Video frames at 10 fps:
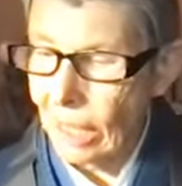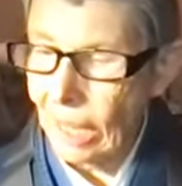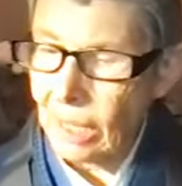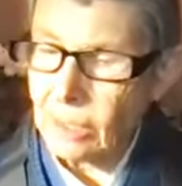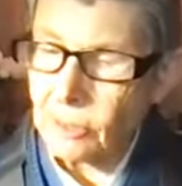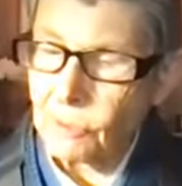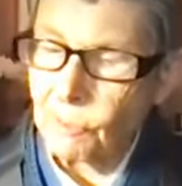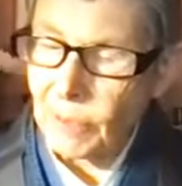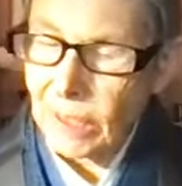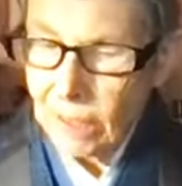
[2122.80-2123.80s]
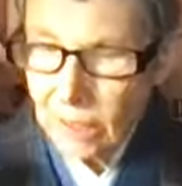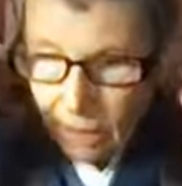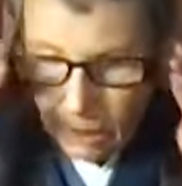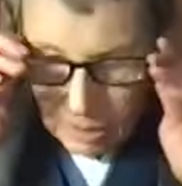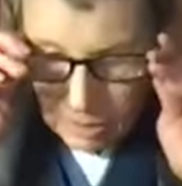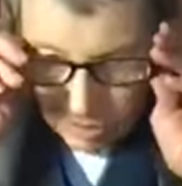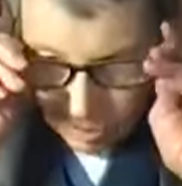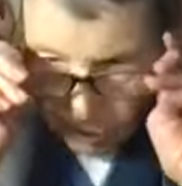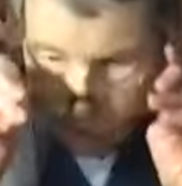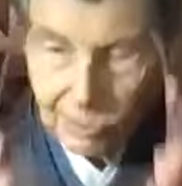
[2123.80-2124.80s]
As we
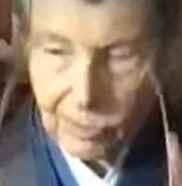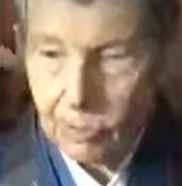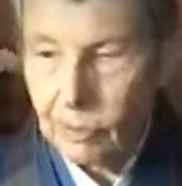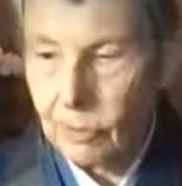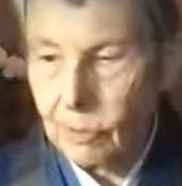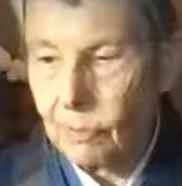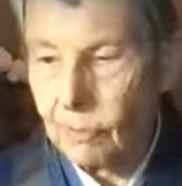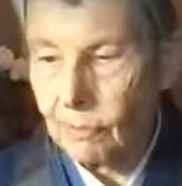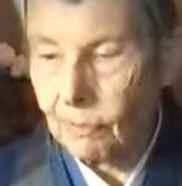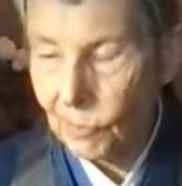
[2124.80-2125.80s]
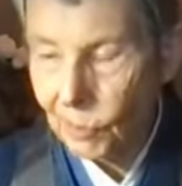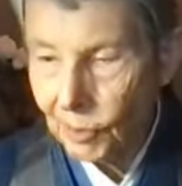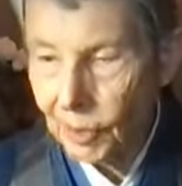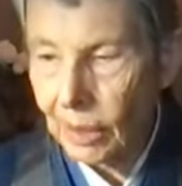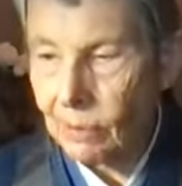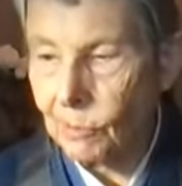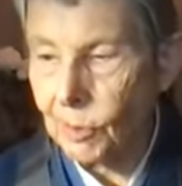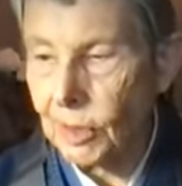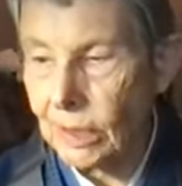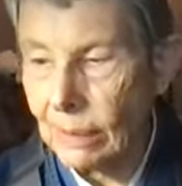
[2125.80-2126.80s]
go more and
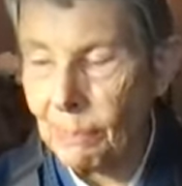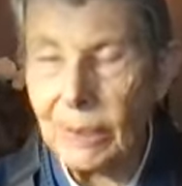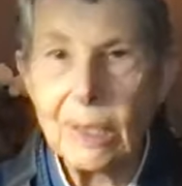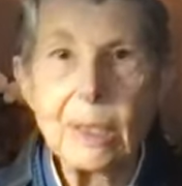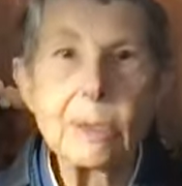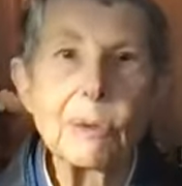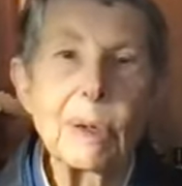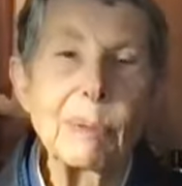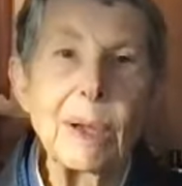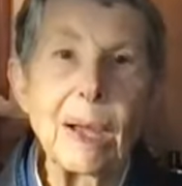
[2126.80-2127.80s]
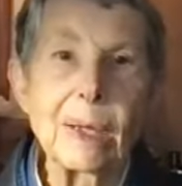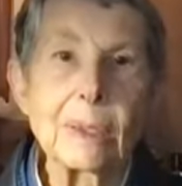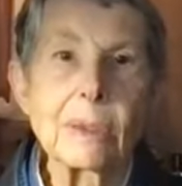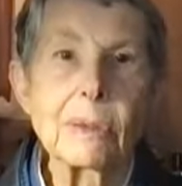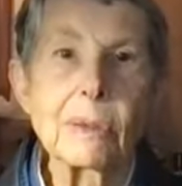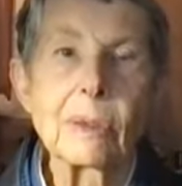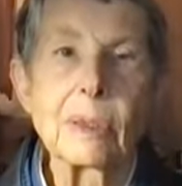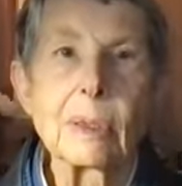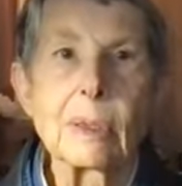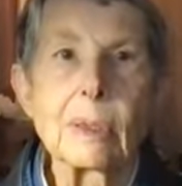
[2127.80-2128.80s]
more deeply into our practice,
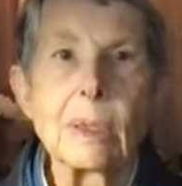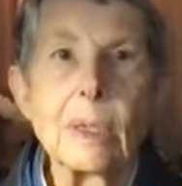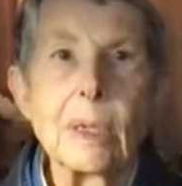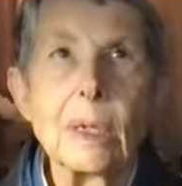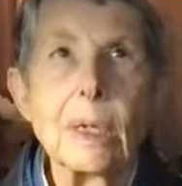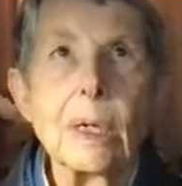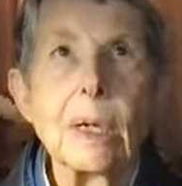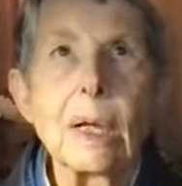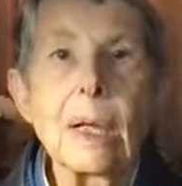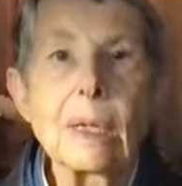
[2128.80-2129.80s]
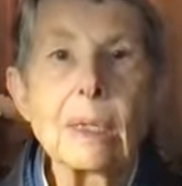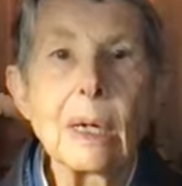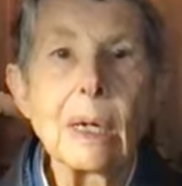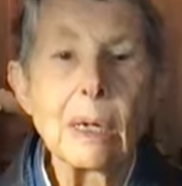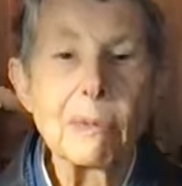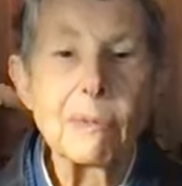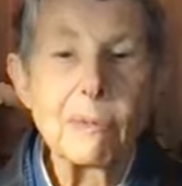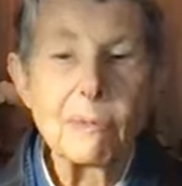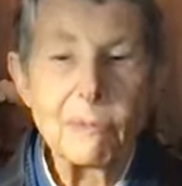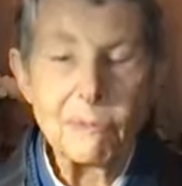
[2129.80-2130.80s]
and our
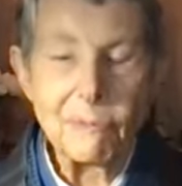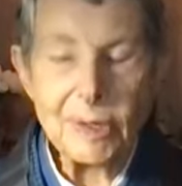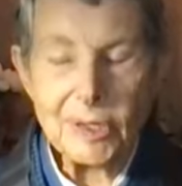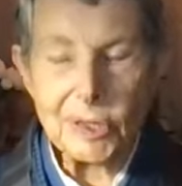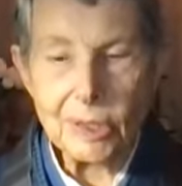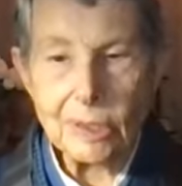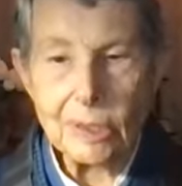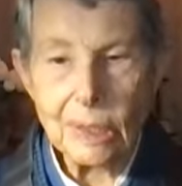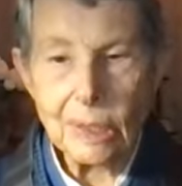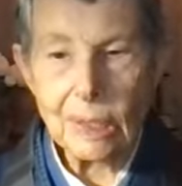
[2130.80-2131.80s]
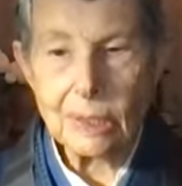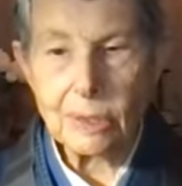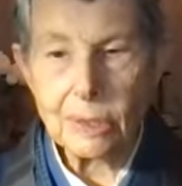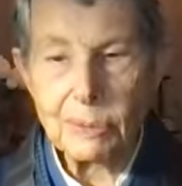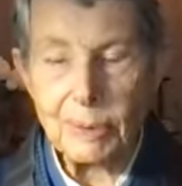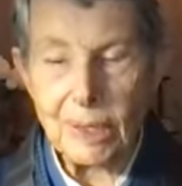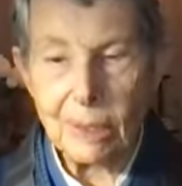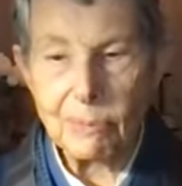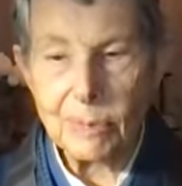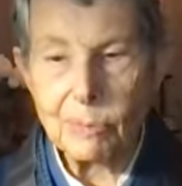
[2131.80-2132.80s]
vision, in essence,
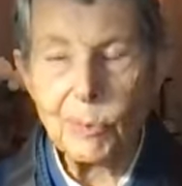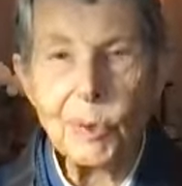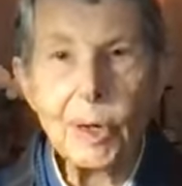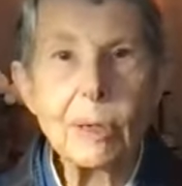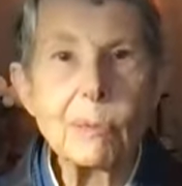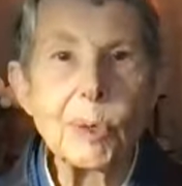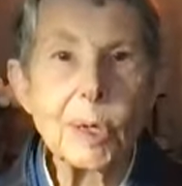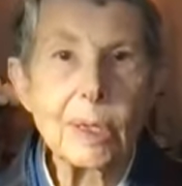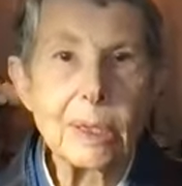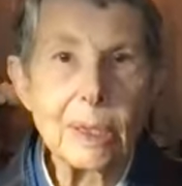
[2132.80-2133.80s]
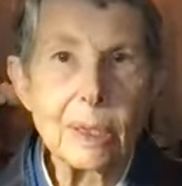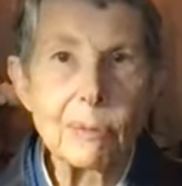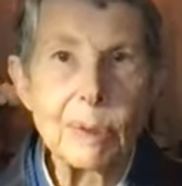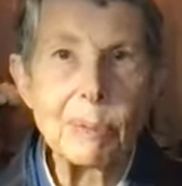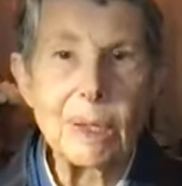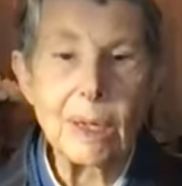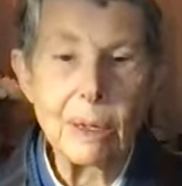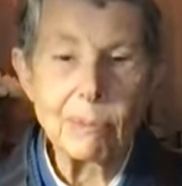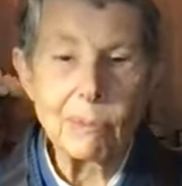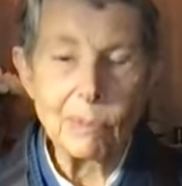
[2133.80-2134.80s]
becomes more and more clear, we
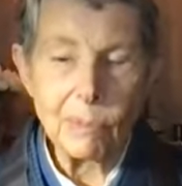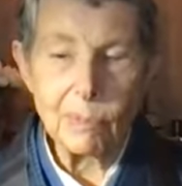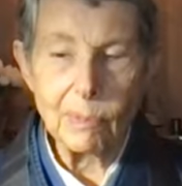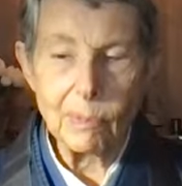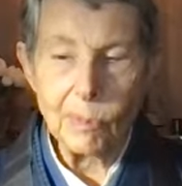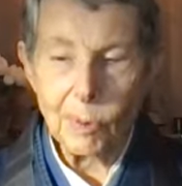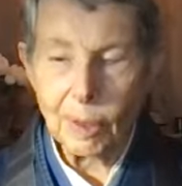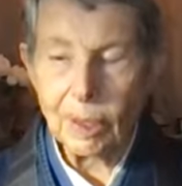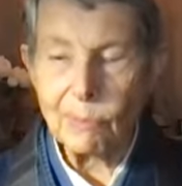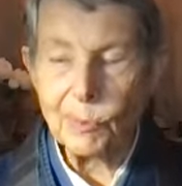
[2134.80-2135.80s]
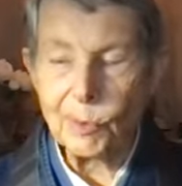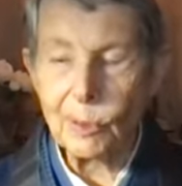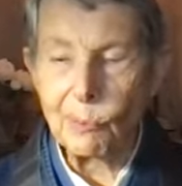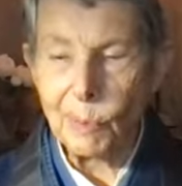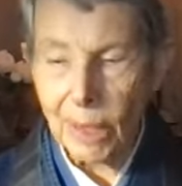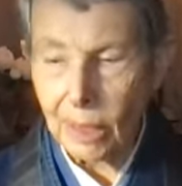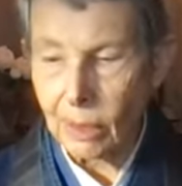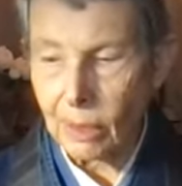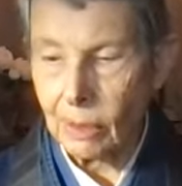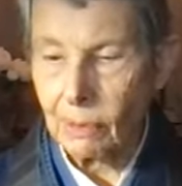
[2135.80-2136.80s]
become more and more
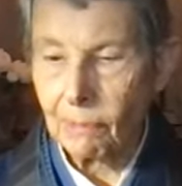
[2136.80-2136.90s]
aware